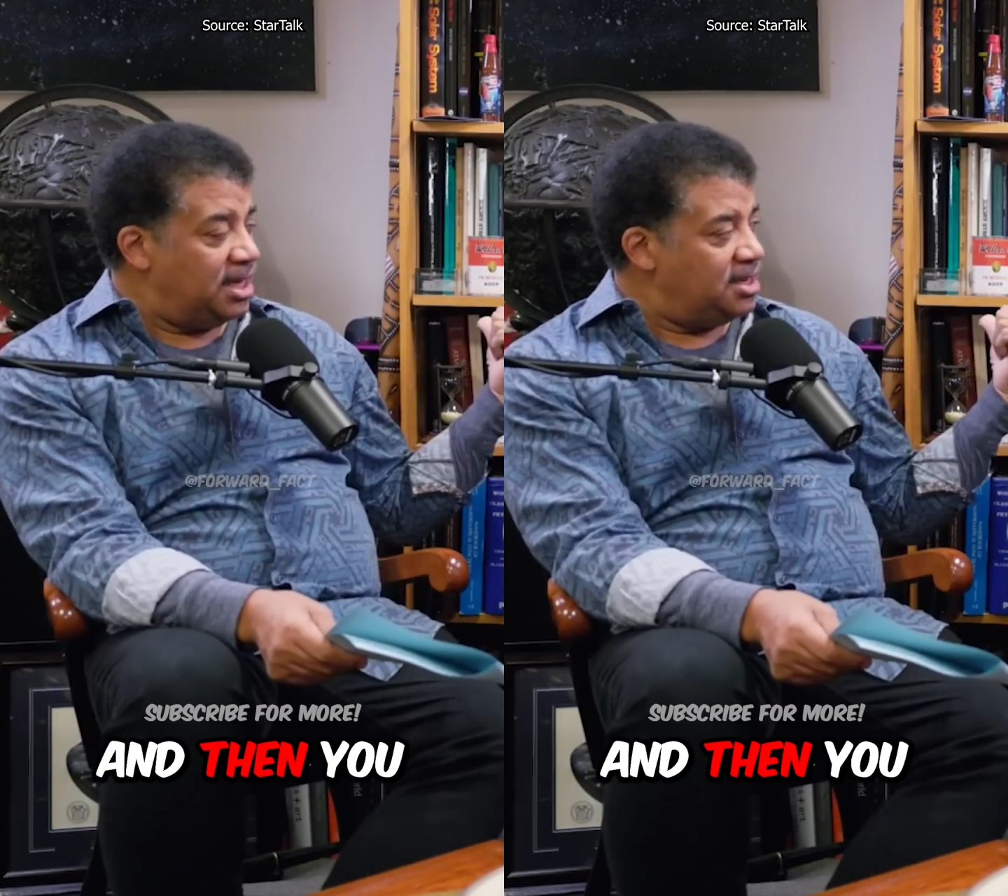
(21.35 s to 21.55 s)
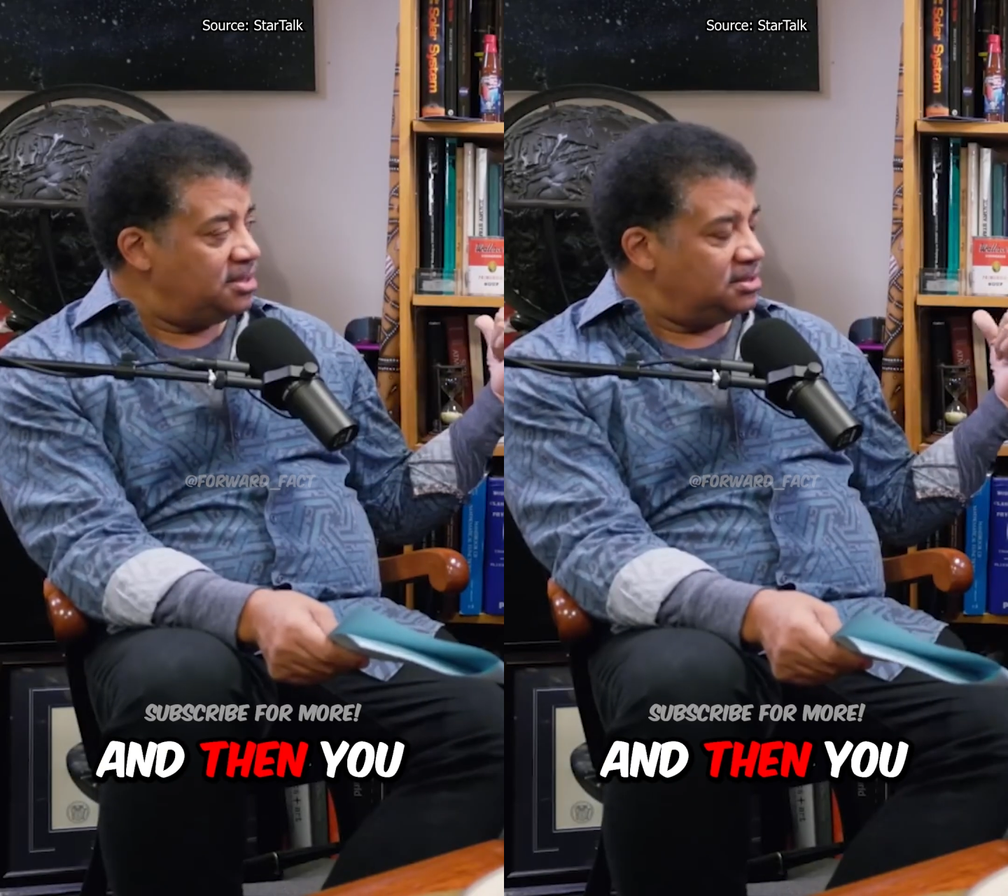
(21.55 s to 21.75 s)

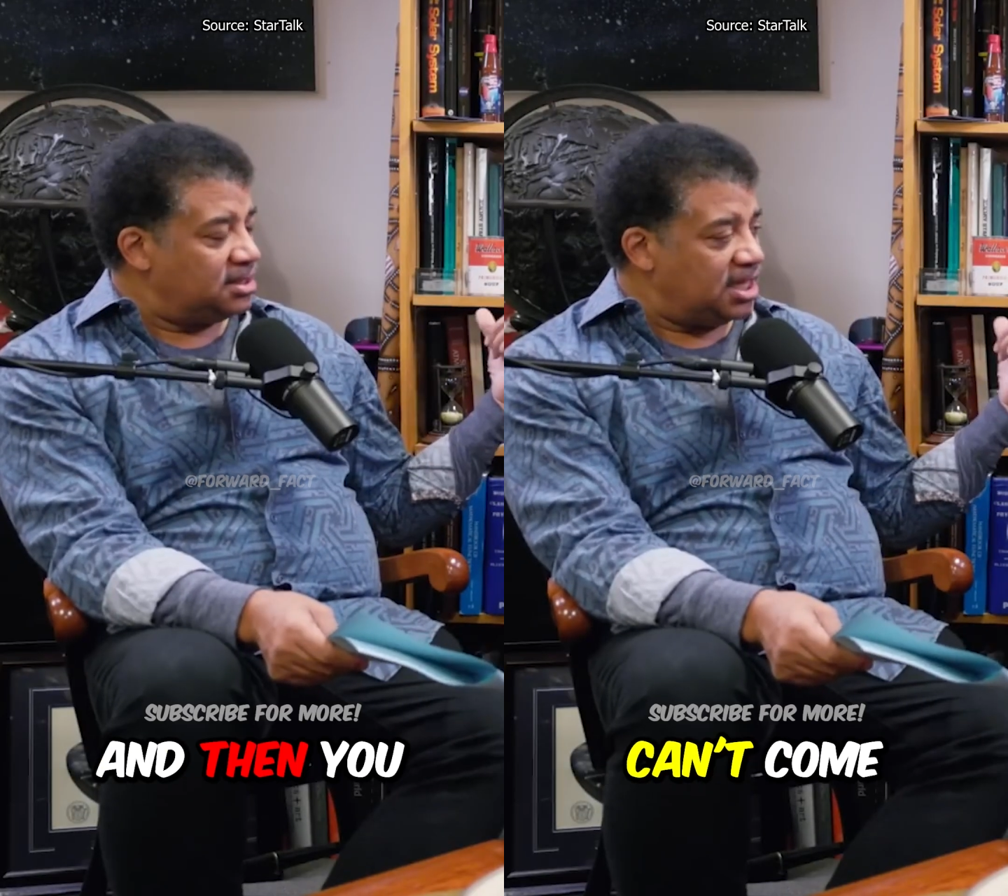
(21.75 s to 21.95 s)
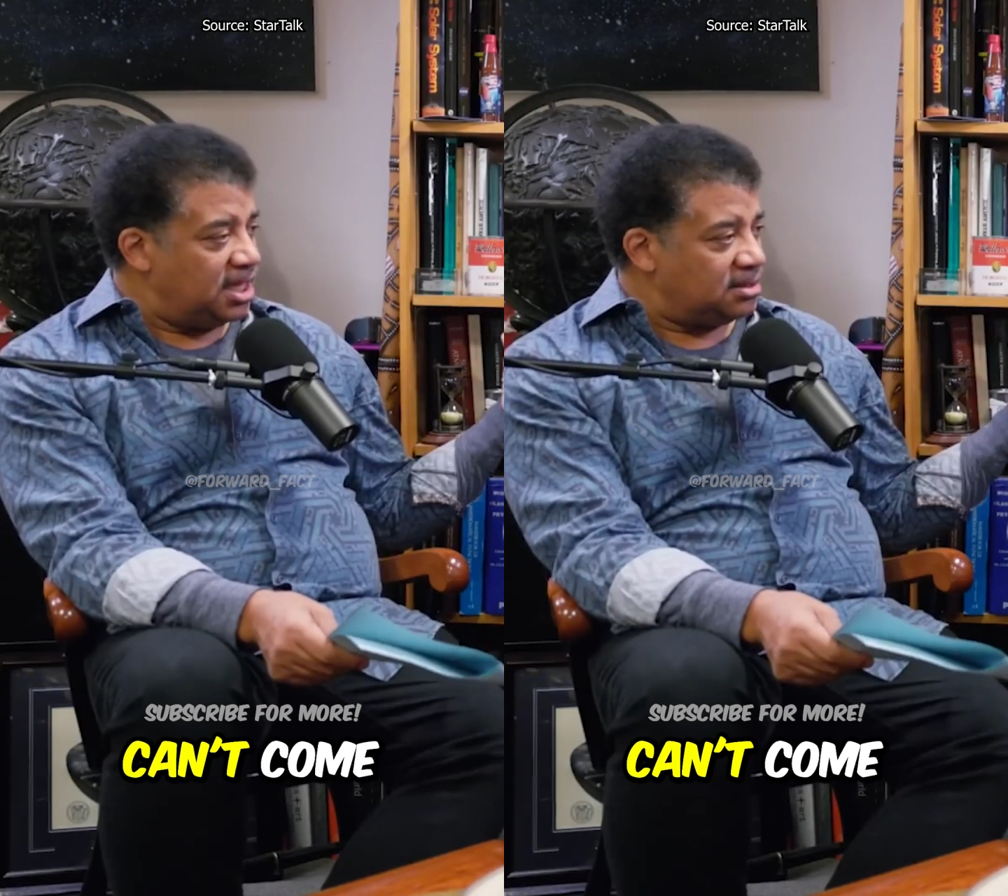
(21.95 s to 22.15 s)
and then
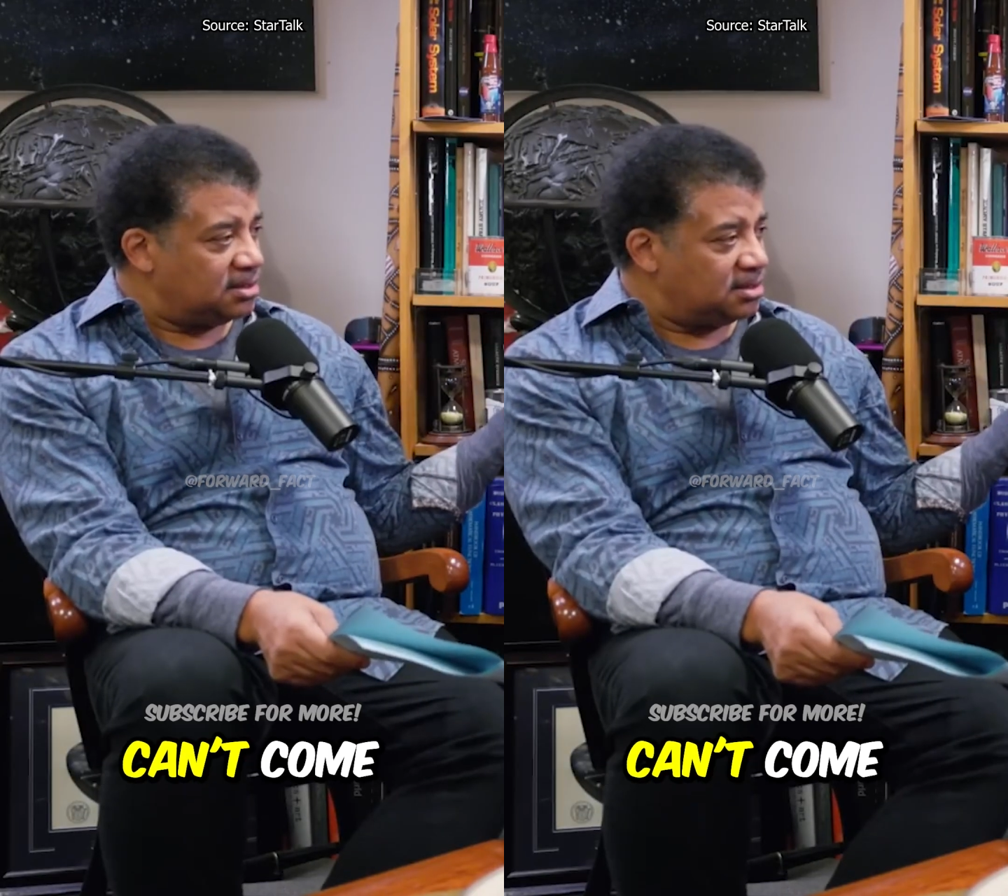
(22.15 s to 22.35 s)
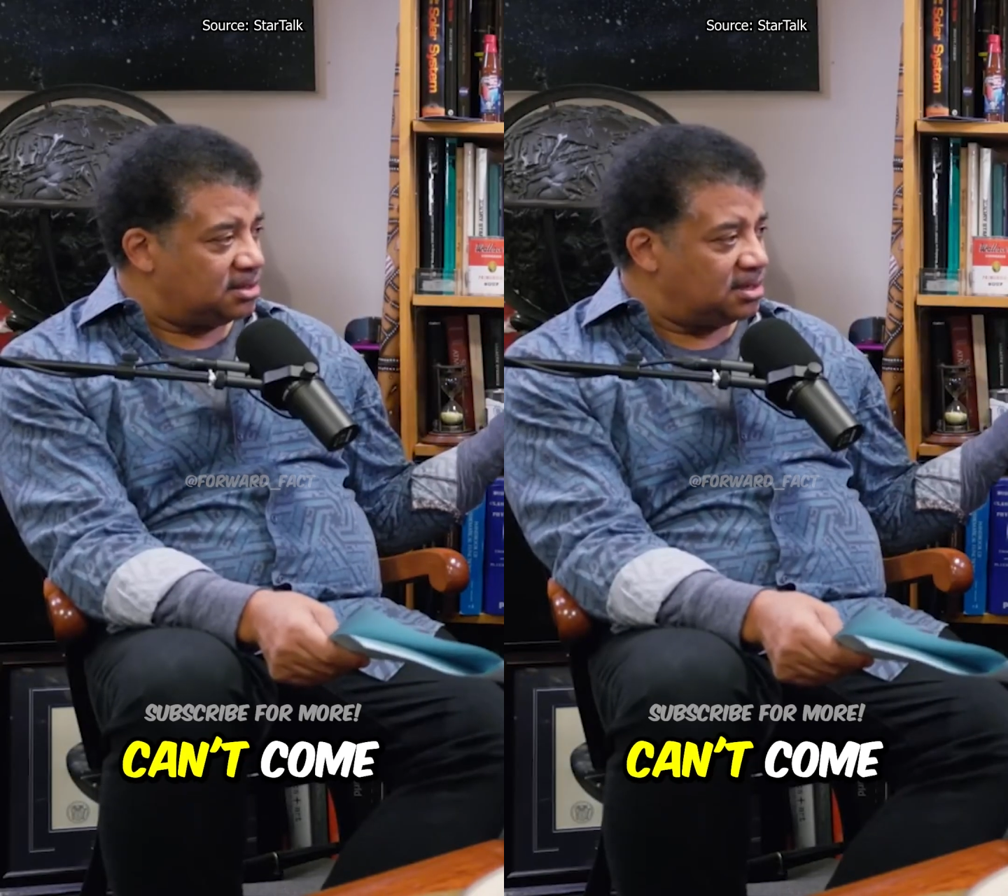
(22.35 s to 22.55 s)
you can't
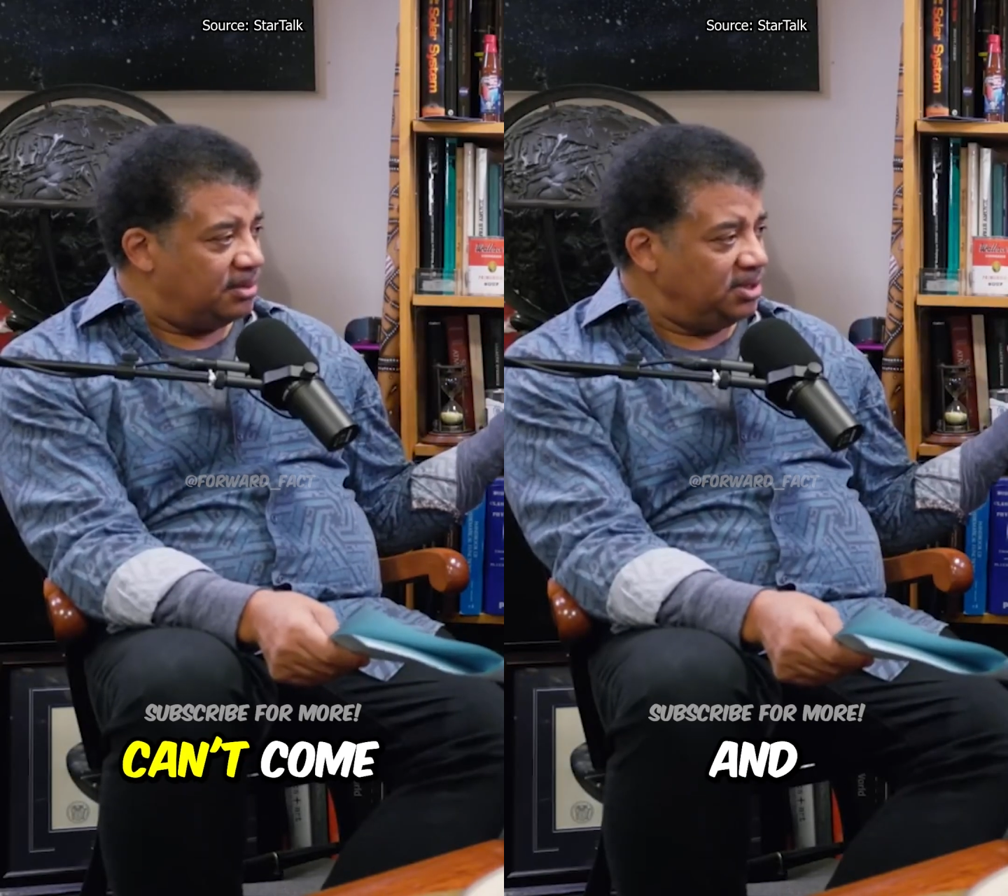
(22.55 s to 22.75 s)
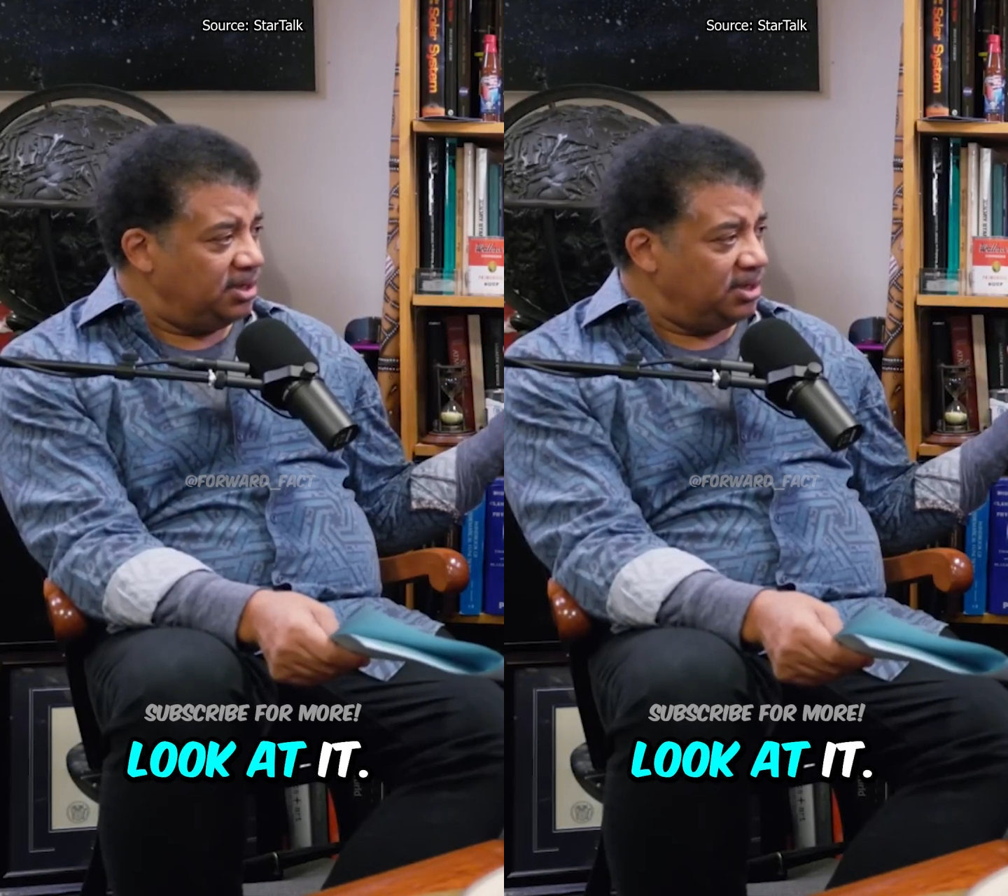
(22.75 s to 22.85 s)
come